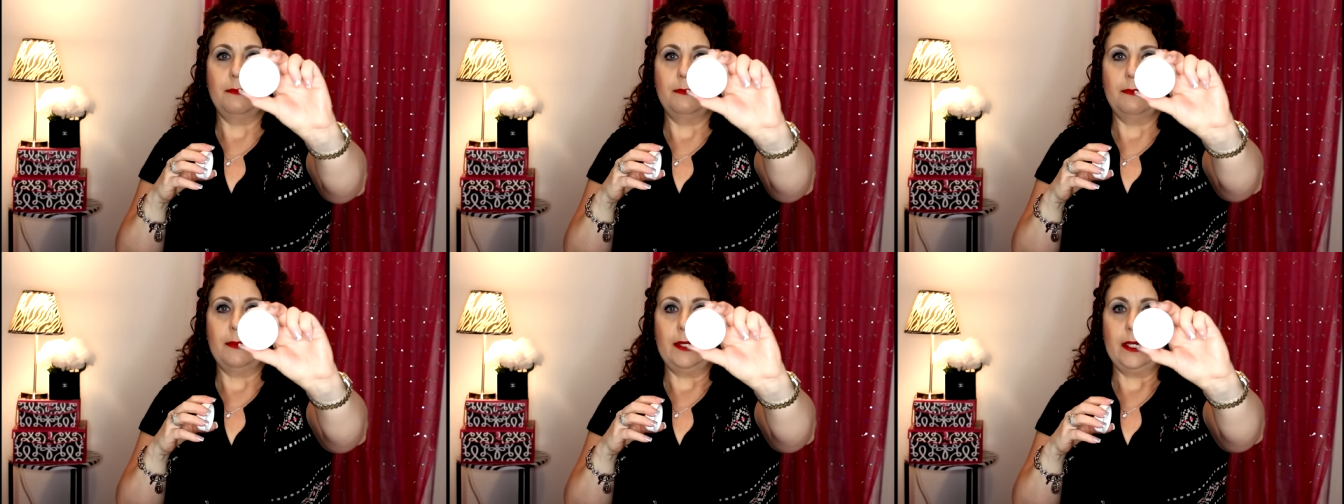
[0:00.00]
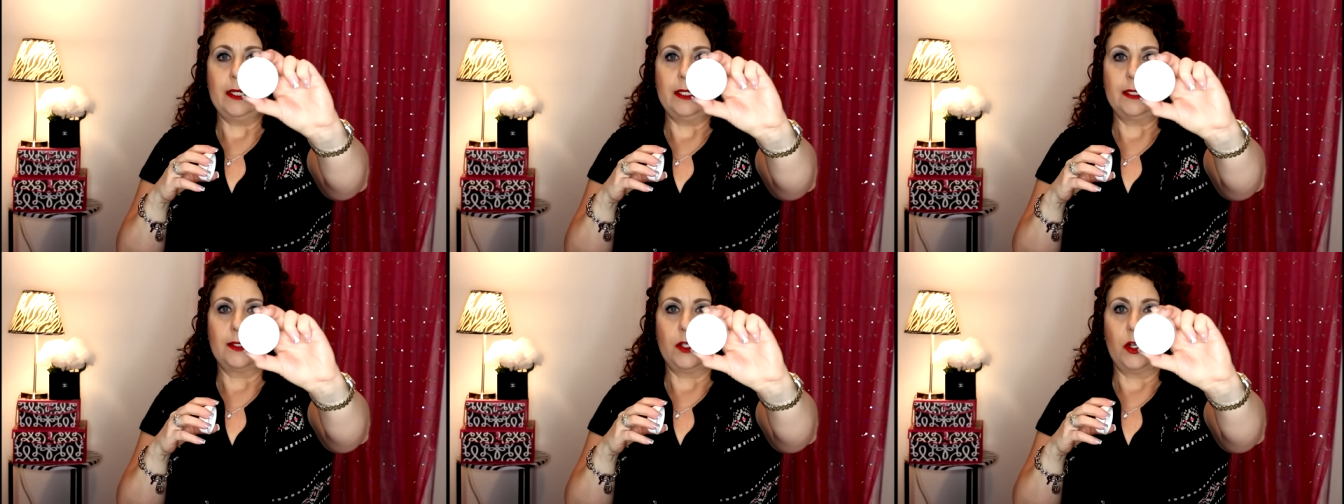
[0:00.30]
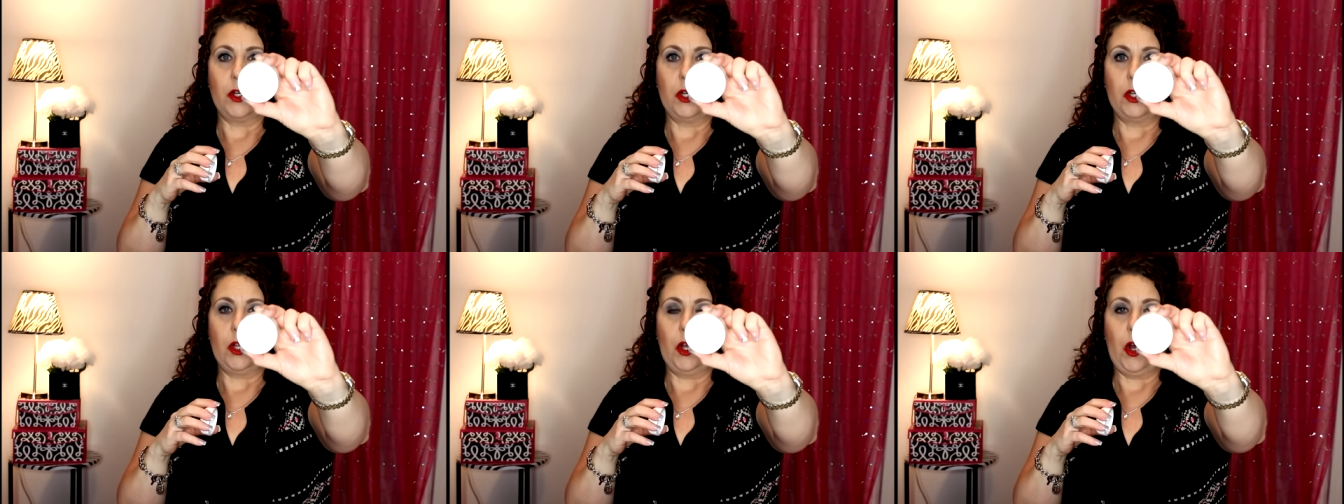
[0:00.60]
It is
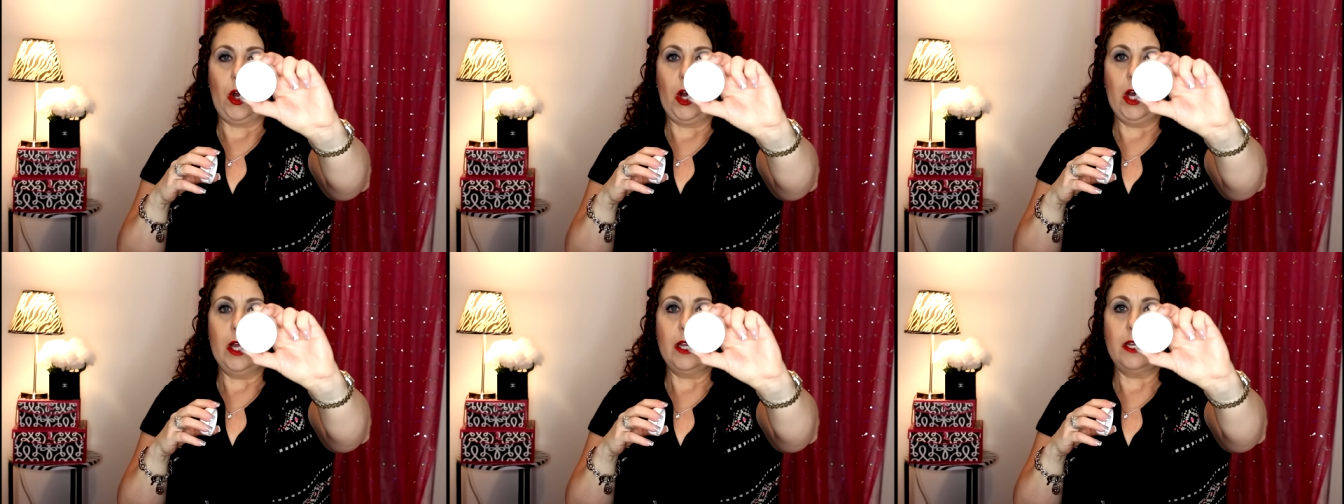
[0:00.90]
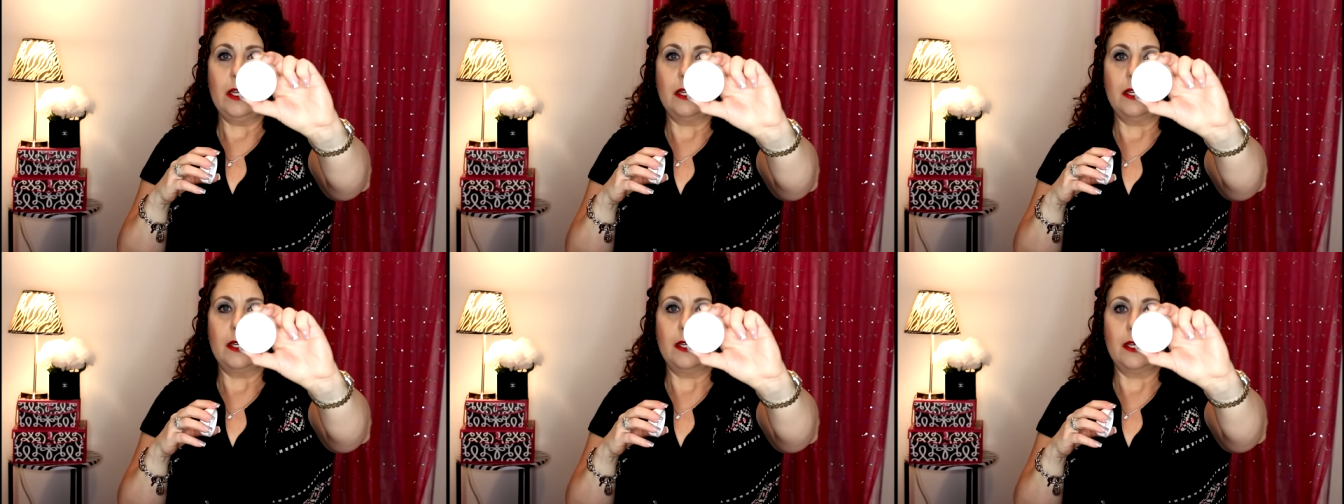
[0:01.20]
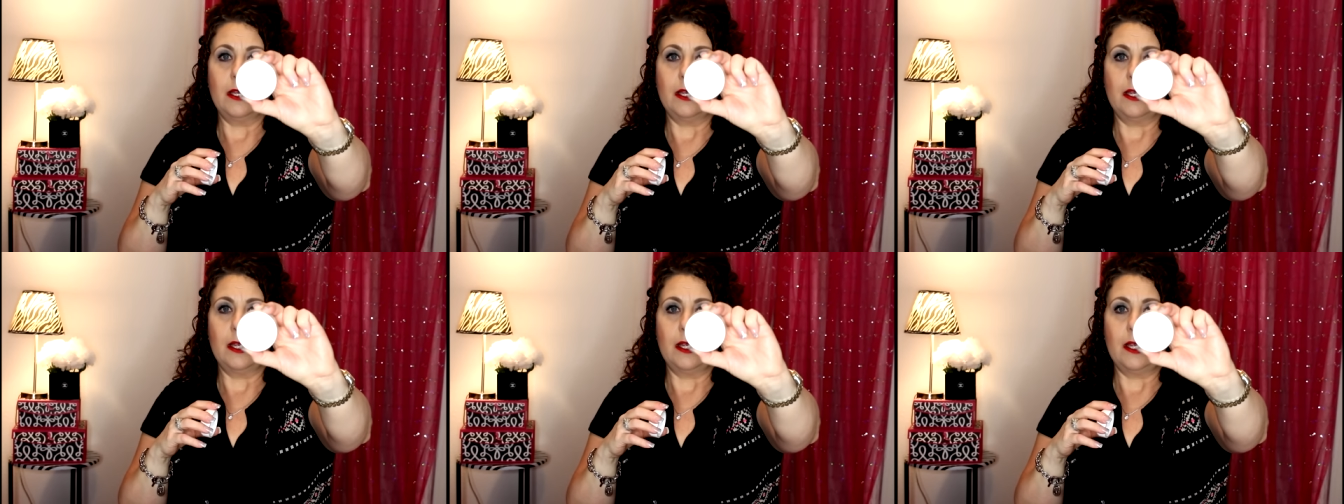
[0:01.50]
all gone
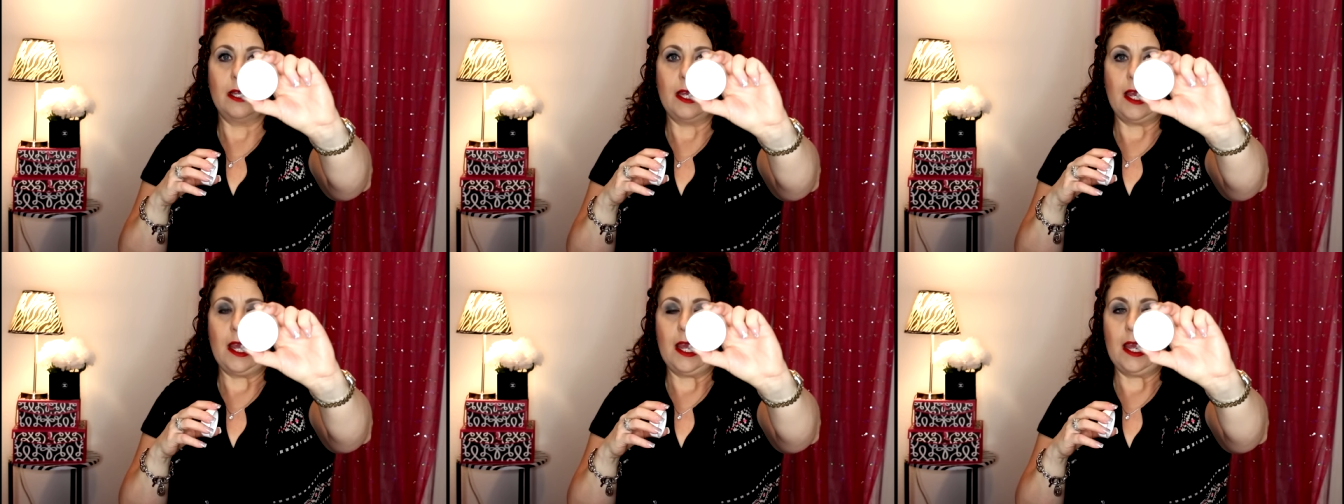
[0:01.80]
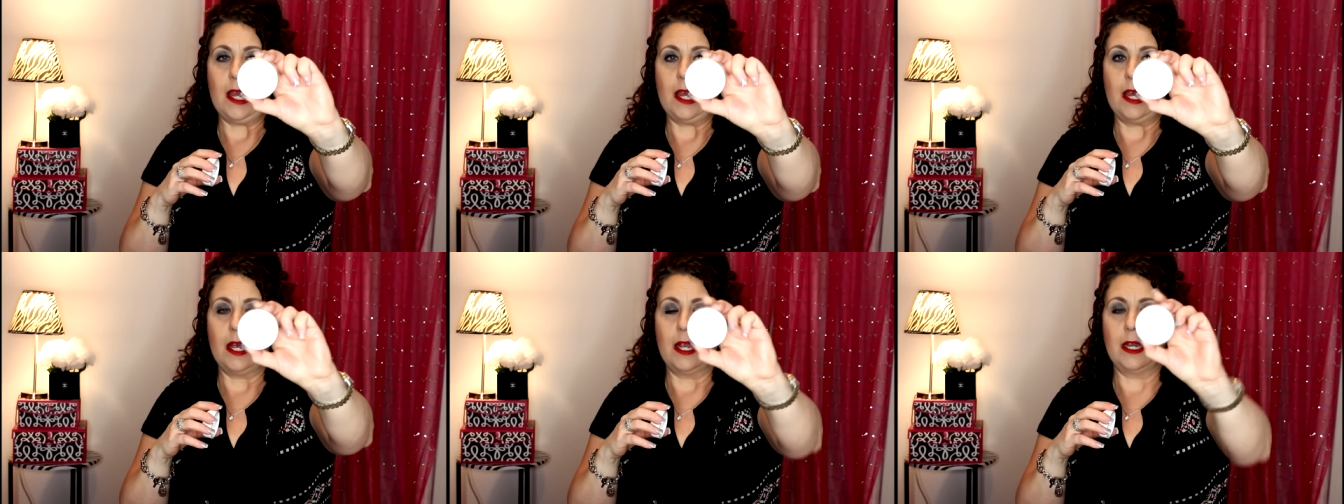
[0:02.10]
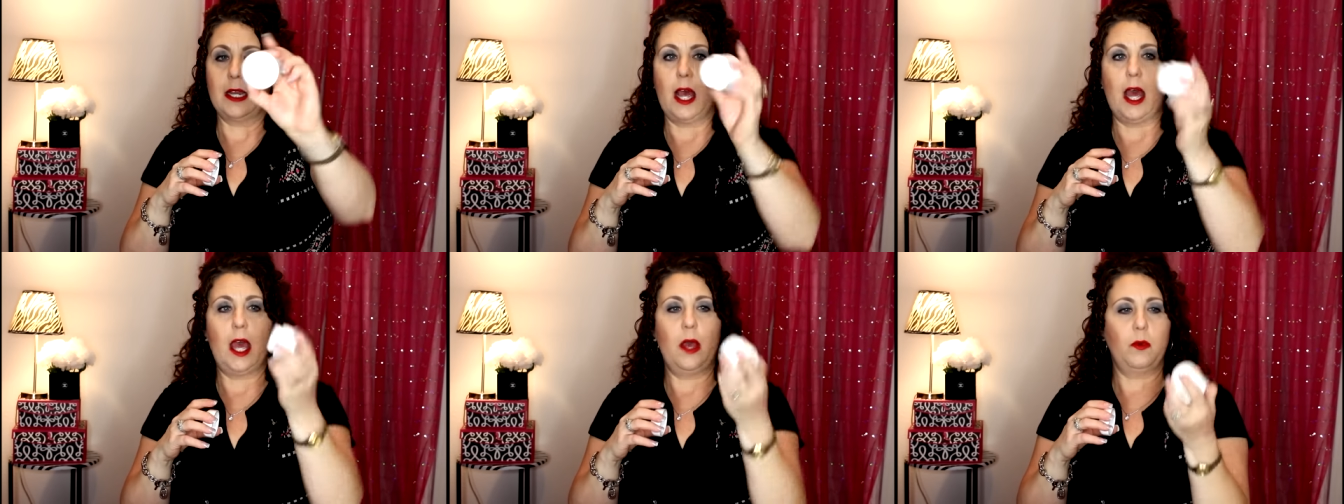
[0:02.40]

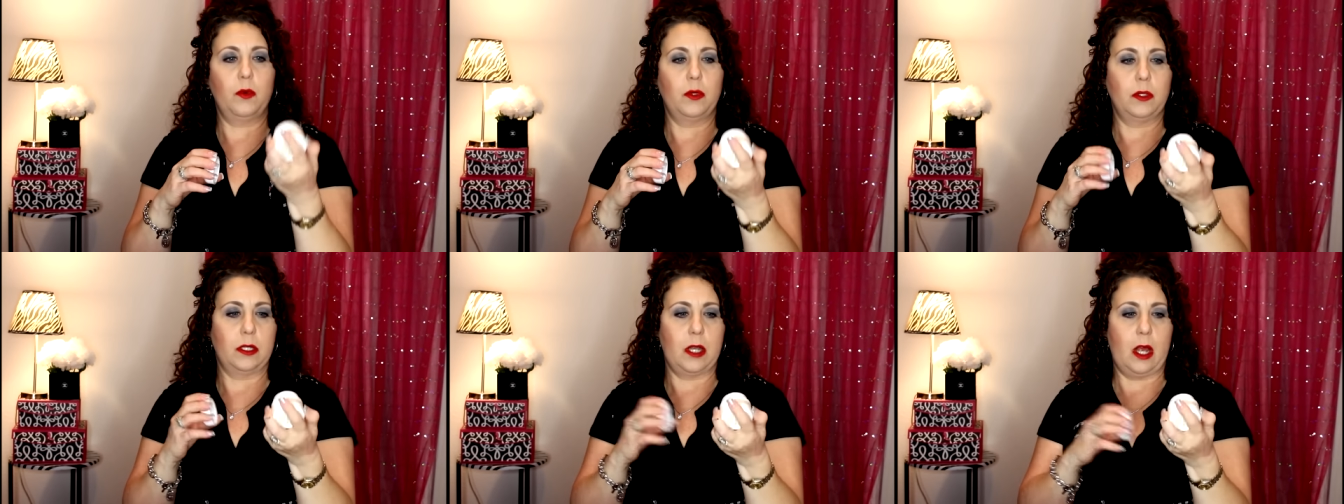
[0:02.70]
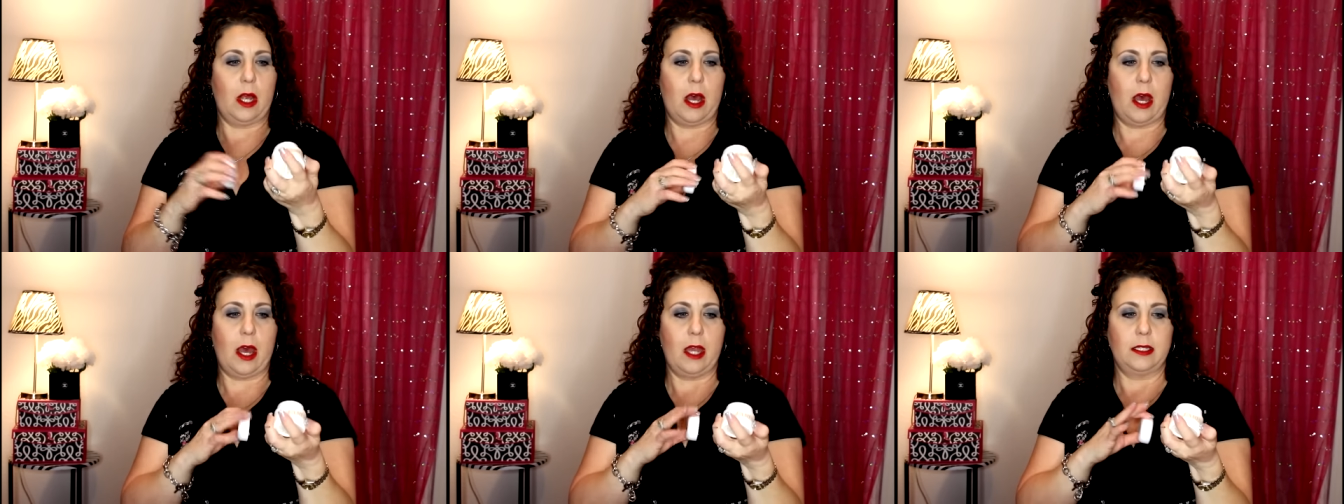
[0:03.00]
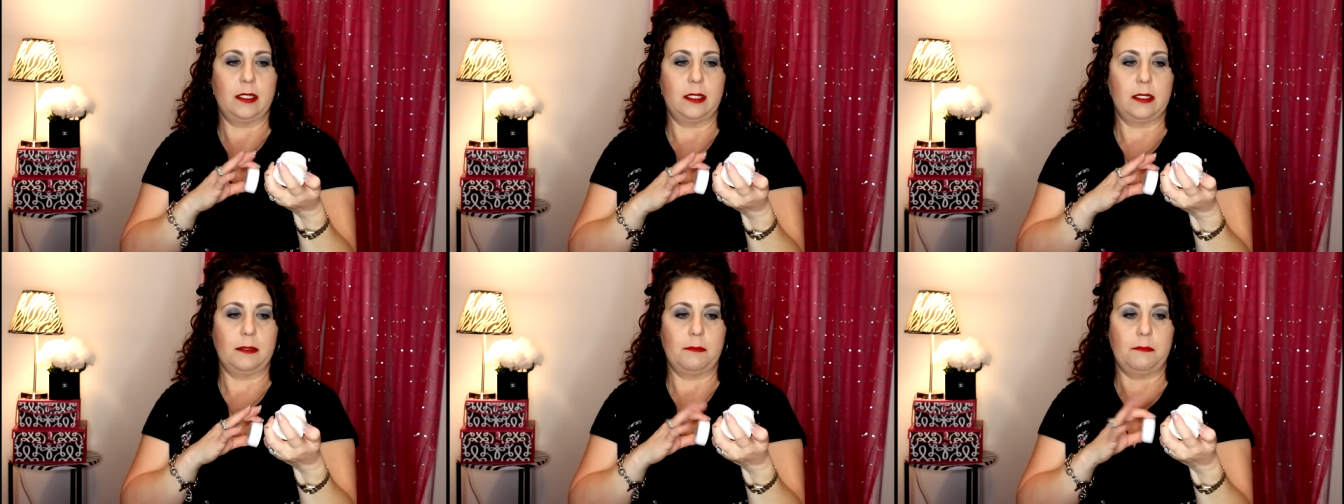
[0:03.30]
and I will
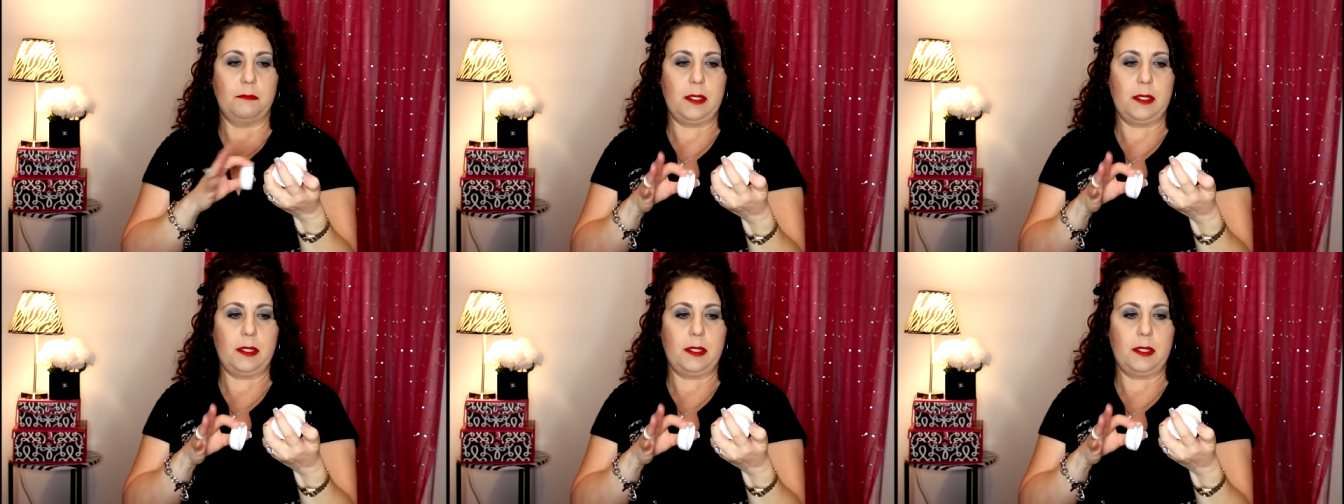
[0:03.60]
not